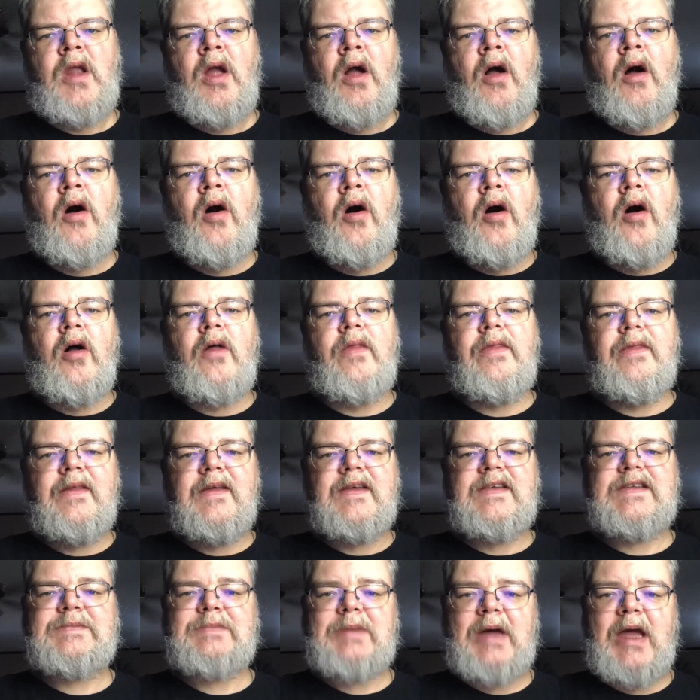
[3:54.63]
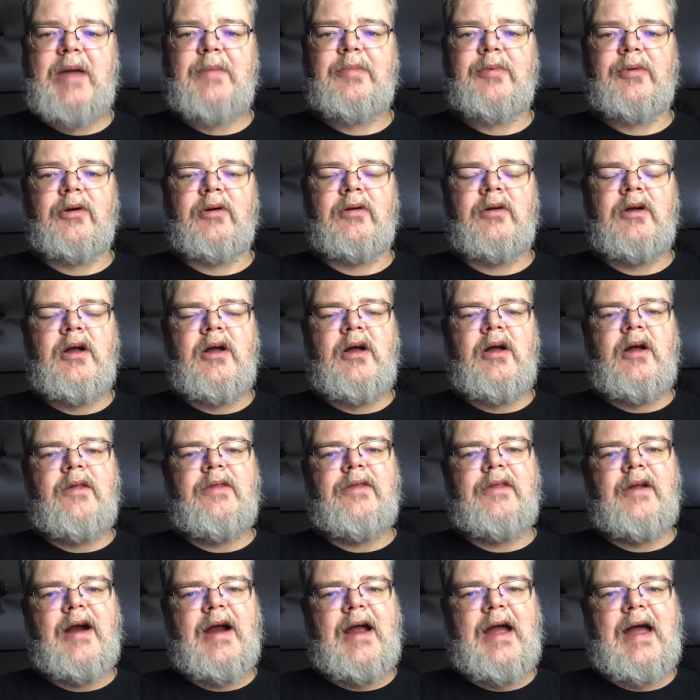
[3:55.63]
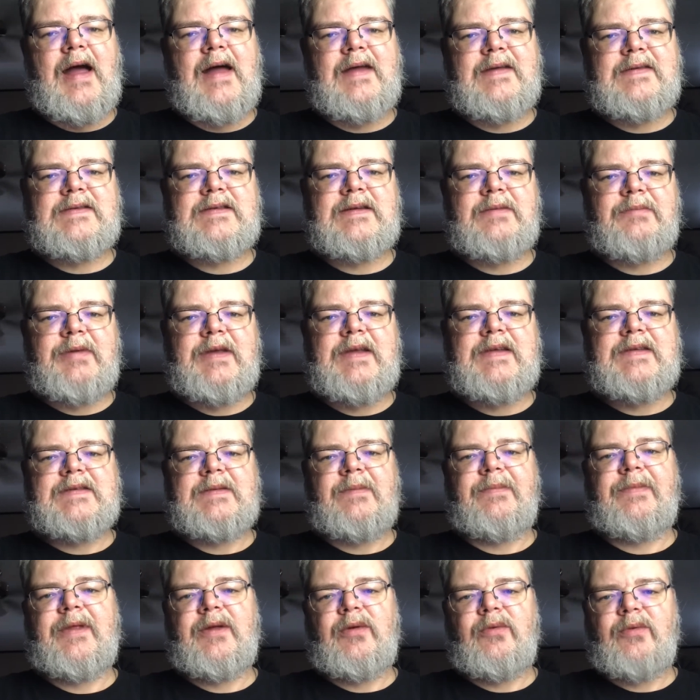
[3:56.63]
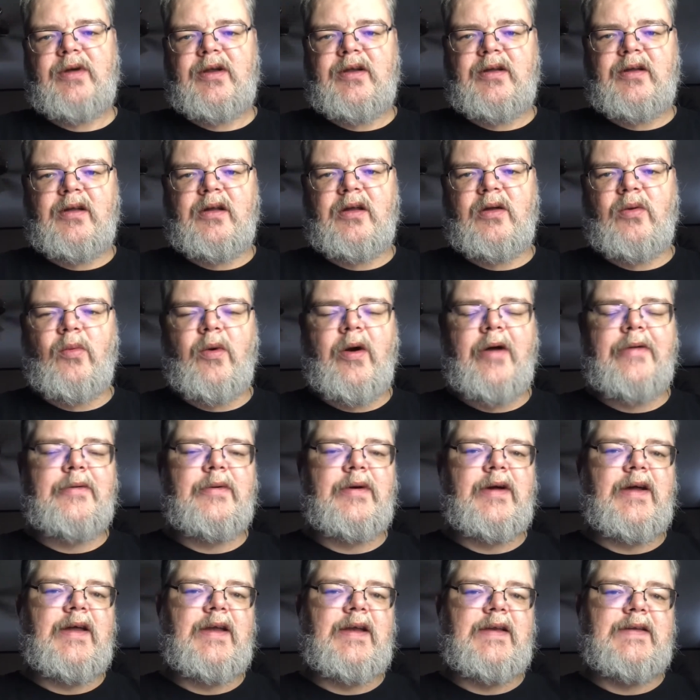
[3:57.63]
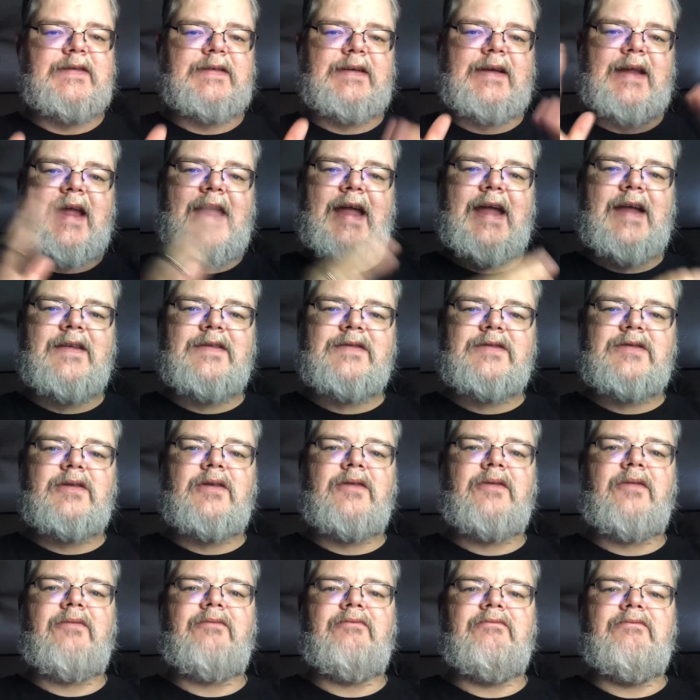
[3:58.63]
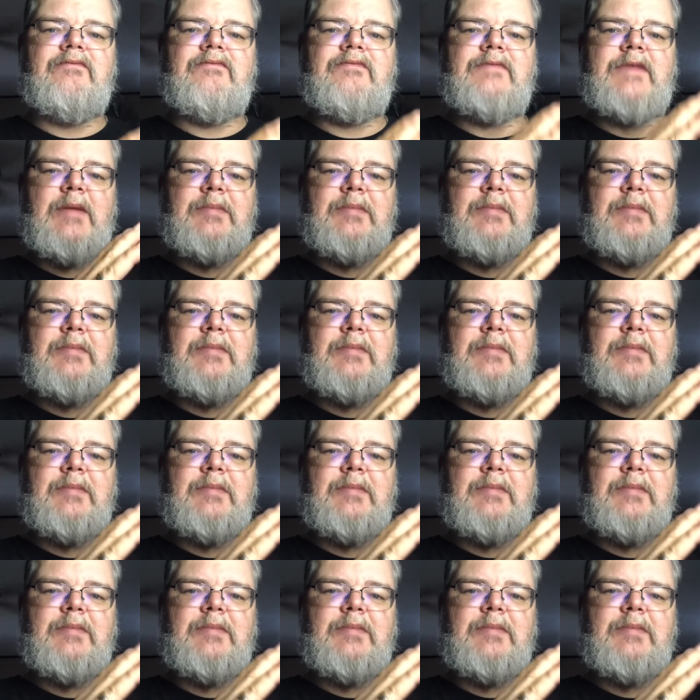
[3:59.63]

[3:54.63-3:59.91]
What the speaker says: on this paper, there has to be something written on it, whether it is an answer that